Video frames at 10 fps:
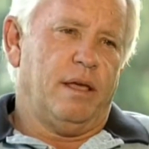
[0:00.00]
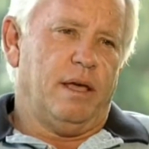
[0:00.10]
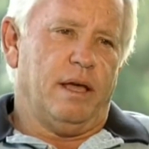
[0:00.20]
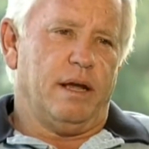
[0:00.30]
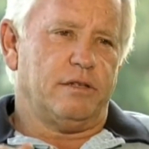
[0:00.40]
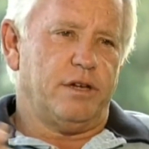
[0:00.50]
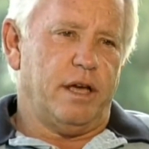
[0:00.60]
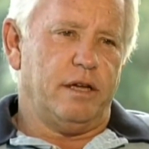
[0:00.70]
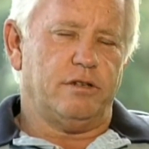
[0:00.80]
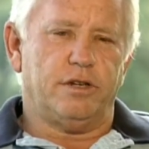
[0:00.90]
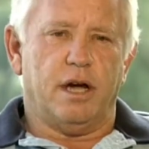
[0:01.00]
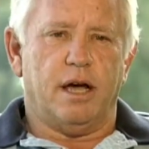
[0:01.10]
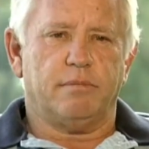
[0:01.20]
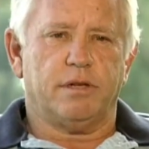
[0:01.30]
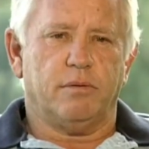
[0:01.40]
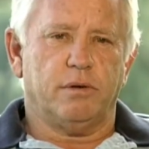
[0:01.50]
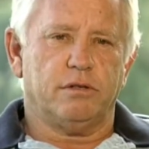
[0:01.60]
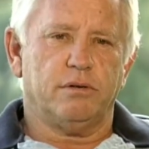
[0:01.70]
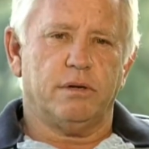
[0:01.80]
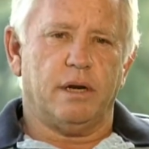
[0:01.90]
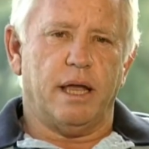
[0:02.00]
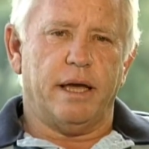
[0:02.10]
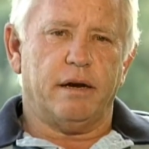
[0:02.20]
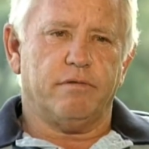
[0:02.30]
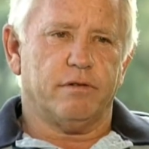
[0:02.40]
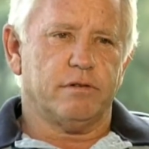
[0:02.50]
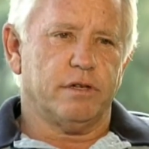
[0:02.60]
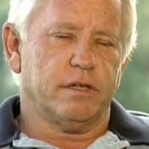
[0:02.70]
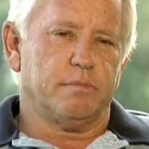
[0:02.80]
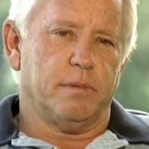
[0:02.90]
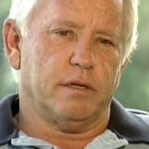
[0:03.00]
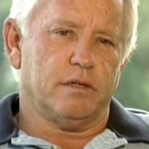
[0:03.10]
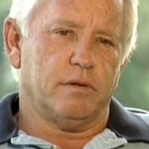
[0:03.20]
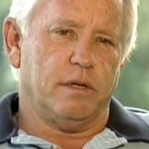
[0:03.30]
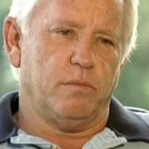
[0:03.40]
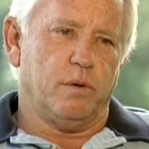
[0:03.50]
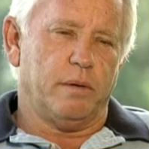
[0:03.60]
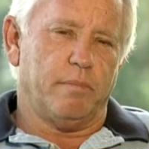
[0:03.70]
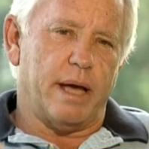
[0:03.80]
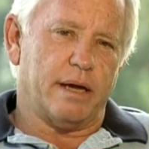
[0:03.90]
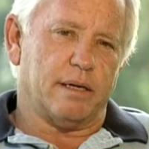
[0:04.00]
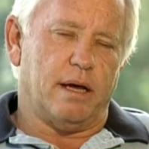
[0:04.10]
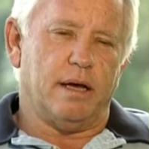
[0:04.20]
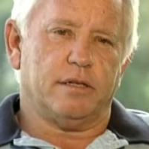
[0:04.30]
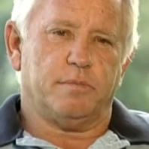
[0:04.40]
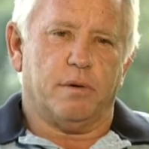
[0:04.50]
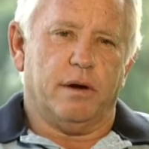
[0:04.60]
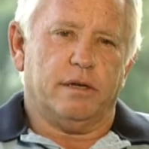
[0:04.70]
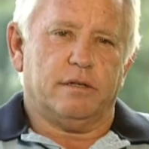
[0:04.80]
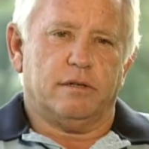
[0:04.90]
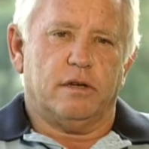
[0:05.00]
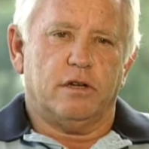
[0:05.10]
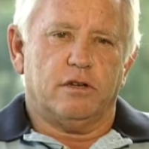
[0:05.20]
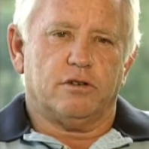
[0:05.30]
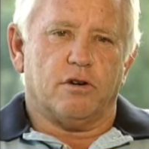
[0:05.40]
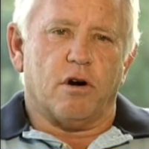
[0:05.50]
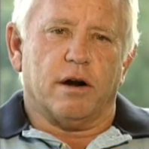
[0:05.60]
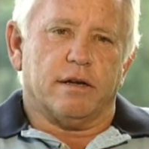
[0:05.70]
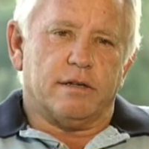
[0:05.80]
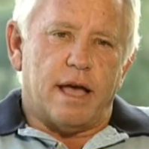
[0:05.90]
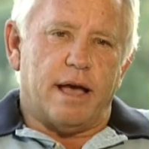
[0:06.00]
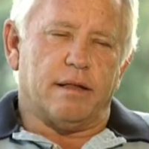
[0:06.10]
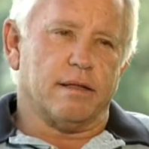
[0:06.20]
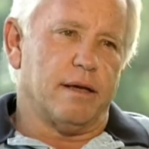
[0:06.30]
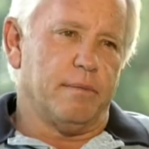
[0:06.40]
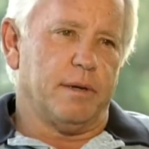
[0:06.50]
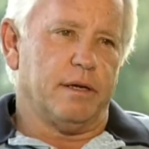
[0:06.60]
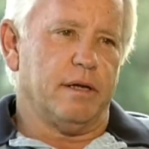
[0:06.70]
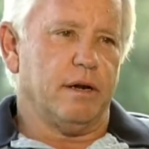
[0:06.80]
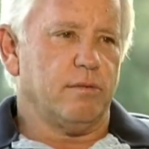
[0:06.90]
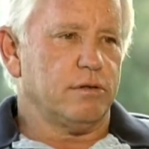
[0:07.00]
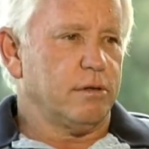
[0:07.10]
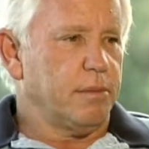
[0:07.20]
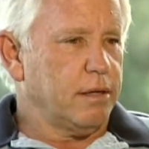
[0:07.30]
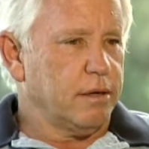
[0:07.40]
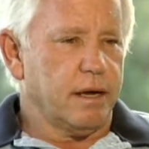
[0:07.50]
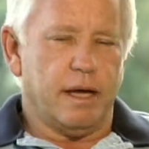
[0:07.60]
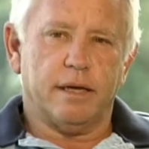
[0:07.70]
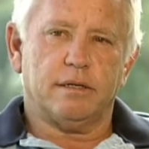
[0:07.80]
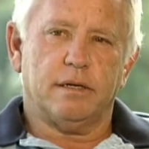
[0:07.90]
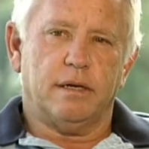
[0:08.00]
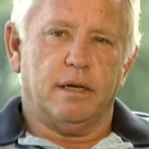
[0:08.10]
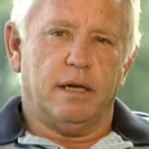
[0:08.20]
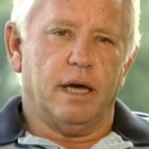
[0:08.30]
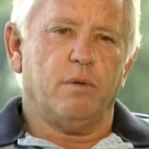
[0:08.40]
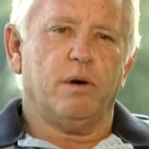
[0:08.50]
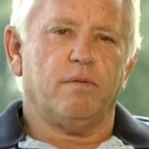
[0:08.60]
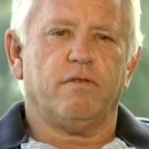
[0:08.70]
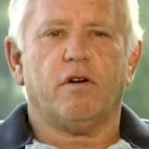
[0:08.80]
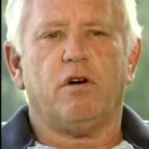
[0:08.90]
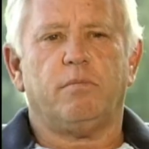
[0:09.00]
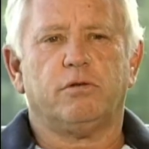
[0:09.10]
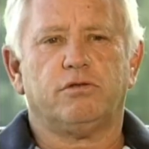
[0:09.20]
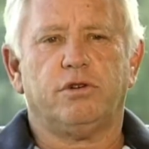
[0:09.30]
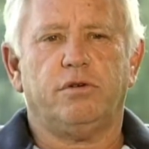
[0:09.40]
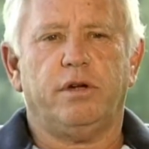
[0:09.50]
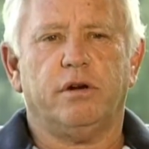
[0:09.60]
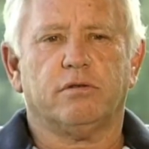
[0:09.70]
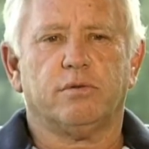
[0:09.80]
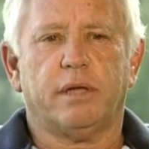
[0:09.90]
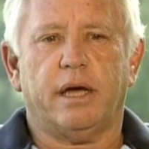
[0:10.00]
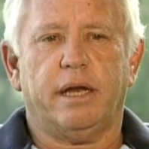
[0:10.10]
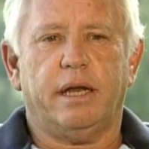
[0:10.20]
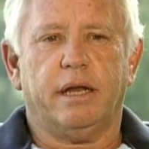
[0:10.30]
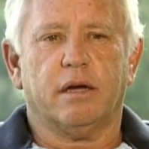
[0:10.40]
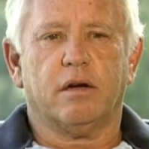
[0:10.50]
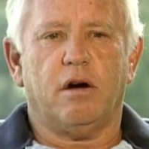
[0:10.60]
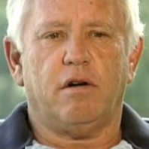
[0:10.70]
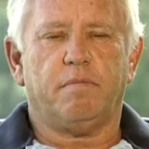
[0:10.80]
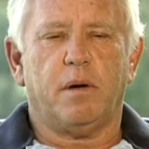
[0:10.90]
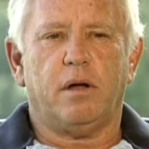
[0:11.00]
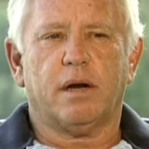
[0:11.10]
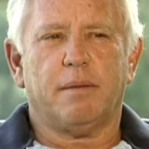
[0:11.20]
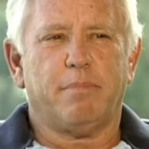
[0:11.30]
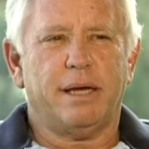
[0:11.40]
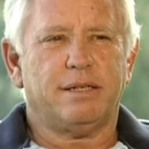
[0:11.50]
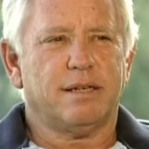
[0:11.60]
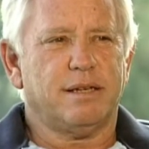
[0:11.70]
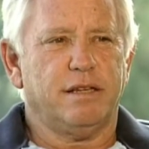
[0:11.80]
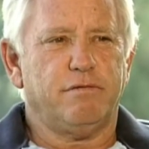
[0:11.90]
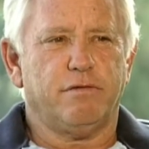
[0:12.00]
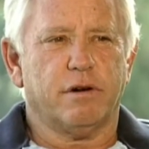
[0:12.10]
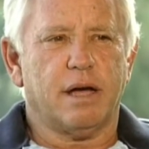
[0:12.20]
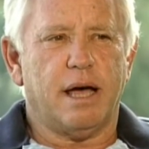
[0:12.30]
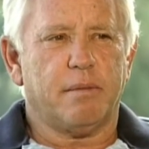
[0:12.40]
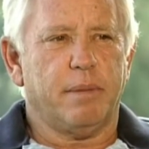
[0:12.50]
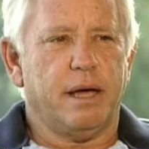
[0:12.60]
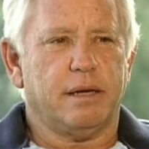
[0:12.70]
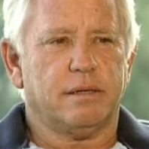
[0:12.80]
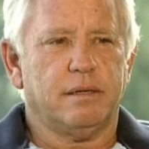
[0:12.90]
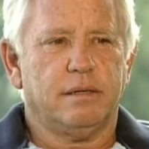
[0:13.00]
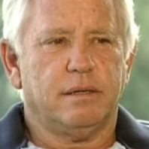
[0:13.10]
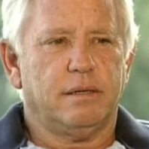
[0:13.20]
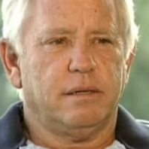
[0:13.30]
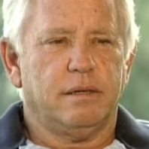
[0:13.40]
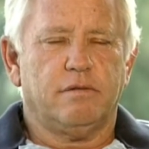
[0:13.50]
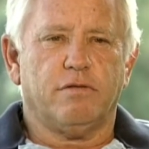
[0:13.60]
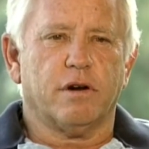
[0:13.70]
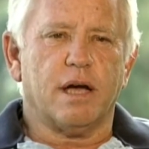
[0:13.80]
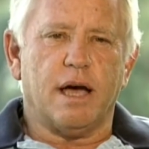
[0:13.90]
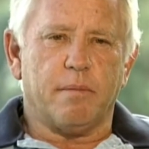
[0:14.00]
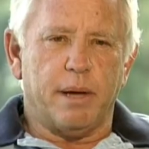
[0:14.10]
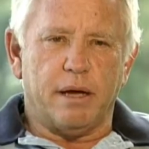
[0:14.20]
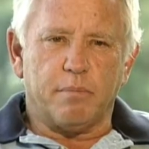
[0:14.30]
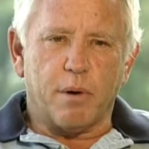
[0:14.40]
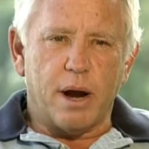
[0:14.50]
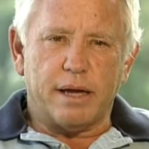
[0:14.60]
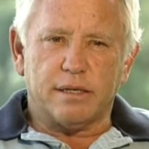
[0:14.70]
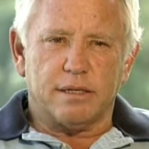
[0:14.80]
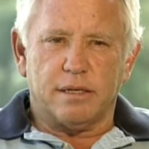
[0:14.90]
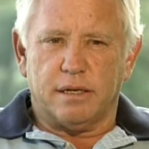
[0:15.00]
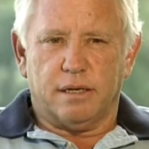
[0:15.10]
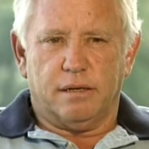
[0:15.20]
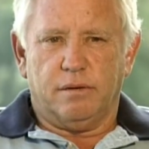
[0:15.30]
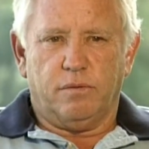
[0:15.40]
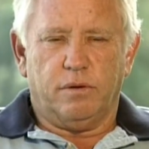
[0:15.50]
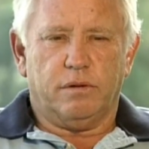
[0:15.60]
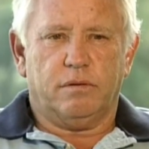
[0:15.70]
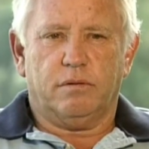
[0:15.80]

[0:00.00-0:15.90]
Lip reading: And I changed jobs. I went to Atlanta for 6 months and then went back to Hot Springs and started a tackle company there with some other guys. I went for almost 2 years without hitting a golf ball, and I basically forgot about practicing with